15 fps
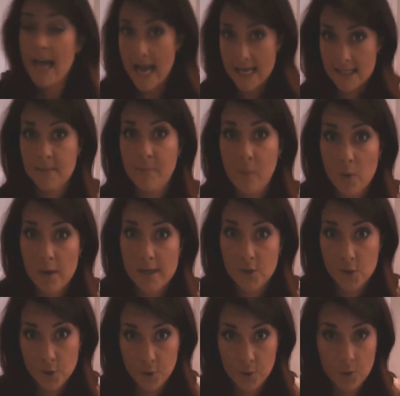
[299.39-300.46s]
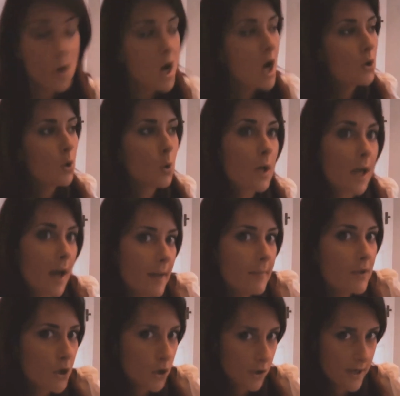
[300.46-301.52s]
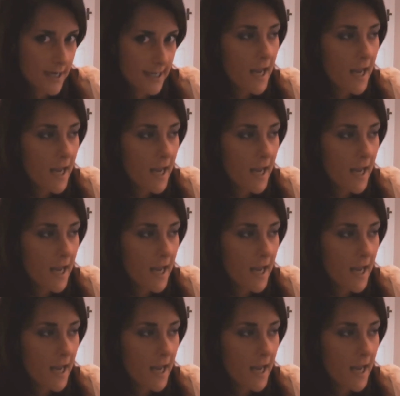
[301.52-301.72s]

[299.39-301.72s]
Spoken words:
as boys do, to climb a tree.